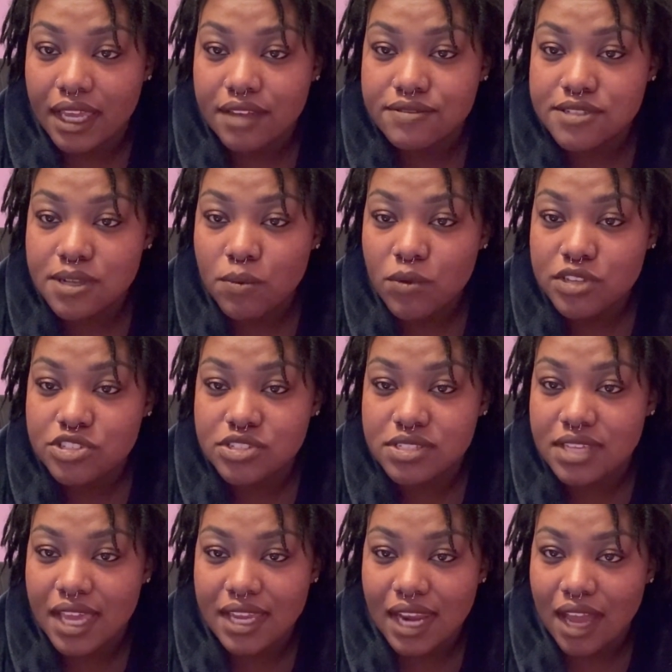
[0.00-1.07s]
if someone just
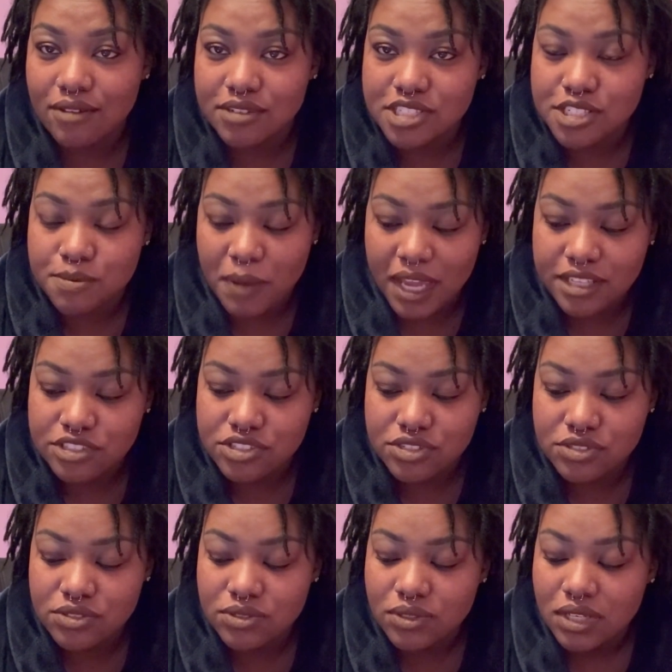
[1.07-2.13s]
cannot respect
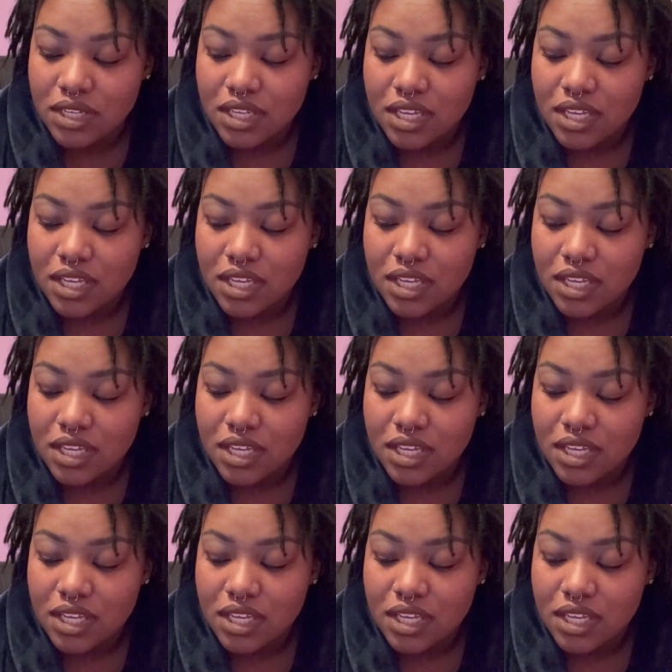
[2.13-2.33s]
you